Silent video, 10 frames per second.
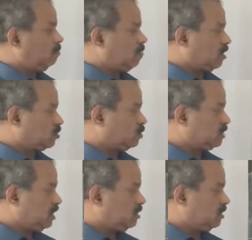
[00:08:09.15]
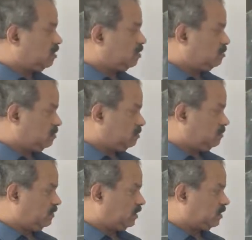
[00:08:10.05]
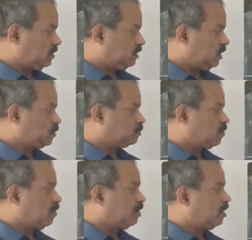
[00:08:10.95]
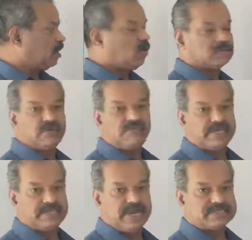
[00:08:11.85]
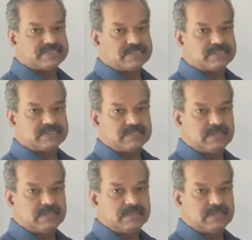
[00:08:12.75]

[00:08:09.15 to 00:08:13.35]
associated with this point along the y-axis?